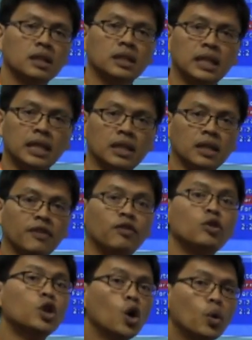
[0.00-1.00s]
if
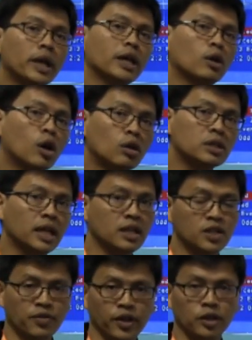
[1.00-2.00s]
you know that your content
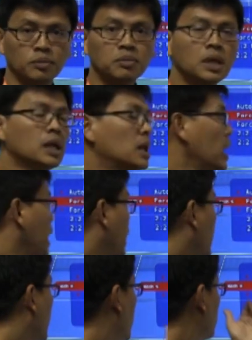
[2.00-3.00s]
is filmed
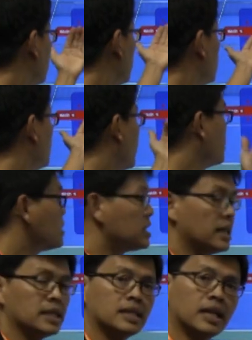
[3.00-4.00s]
in the United
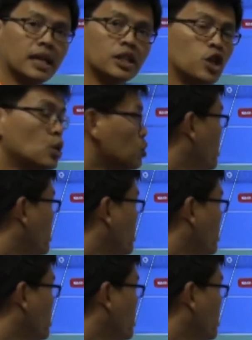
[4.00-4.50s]
States, then you